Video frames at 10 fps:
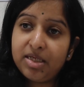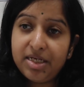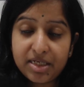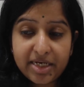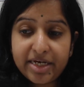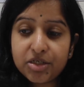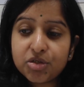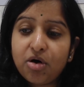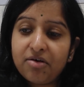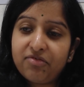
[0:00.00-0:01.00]
In
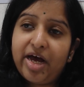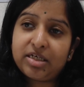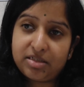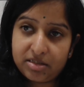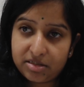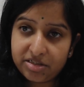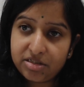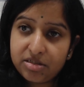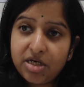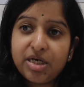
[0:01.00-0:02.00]
case of
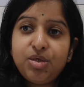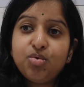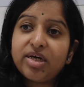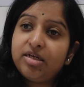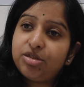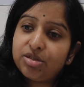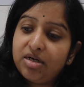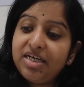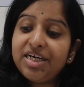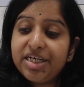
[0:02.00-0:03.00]
assistance, you can
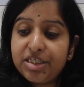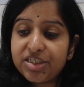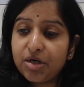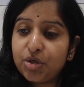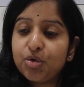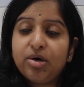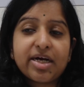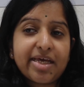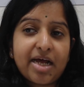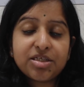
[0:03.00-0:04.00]
surely reach out to
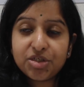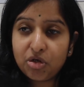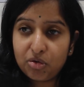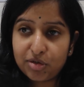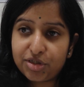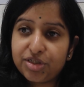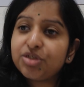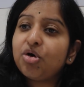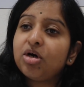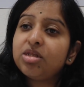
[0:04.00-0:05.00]
our cancer
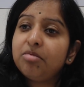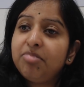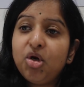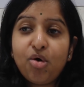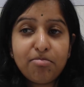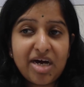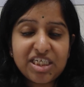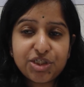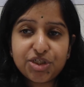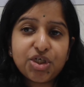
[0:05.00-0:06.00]
coaches on the below
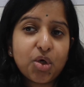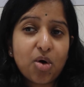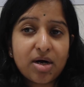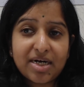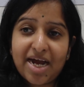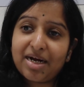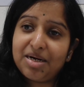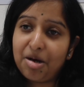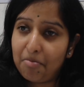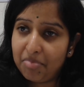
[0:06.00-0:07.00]
mentioned
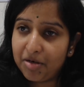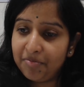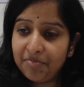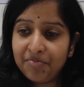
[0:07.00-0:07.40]
contact number.